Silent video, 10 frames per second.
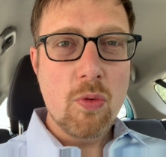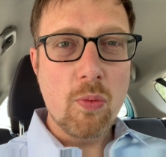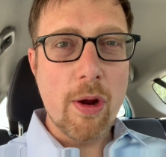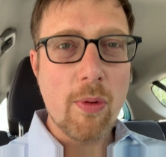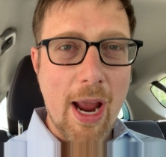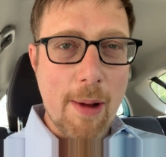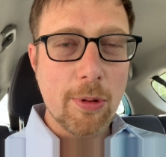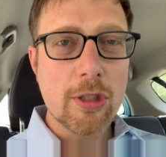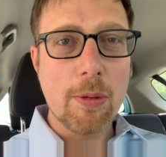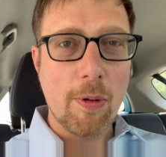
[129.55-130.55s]
we were
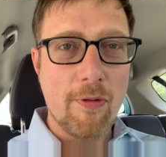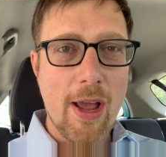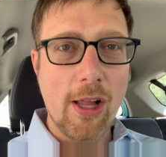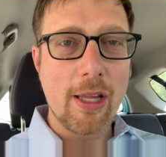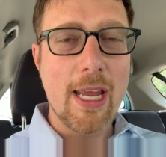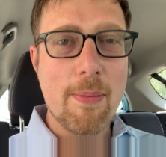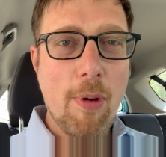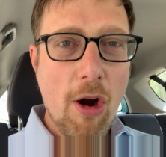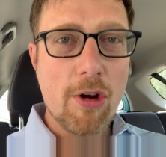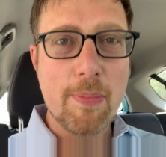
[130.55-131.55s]
able to prevail in
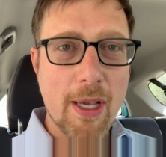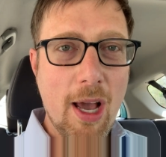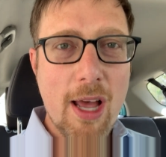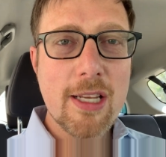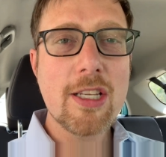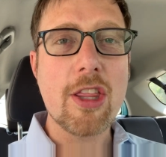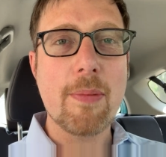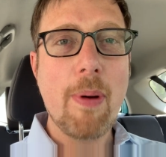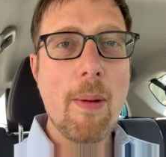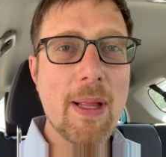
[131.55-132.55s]
part because the
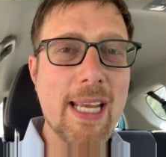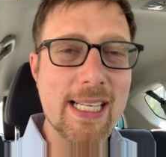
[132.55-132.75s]
public